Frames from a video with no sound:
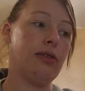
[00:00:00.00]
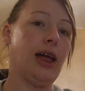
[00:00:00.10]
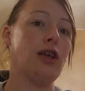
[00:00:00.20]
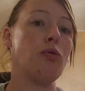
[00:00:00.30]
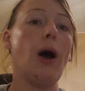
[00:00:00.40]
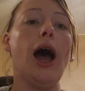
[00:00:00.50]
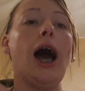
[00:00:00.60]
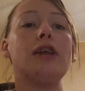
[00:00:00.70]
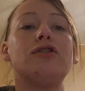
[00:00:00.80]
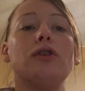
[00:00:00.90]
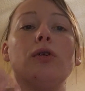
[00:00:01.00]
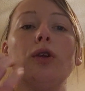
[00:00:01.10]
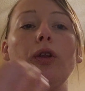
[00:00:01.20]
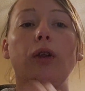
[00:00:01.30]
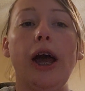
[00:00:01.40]
that's why I
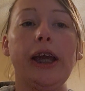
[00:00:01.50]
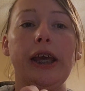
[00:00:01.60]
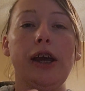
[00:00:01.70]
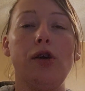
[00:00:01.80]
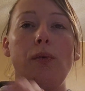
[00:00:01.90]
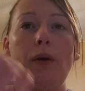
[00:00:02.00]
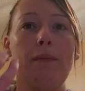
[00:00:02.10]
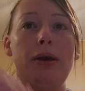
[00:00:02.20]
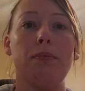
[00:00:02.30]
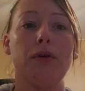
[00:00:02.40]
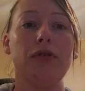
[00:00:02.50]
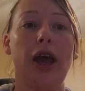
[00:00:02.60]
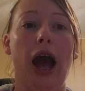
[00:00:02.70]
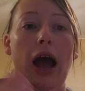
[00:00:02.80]
don't like it when people say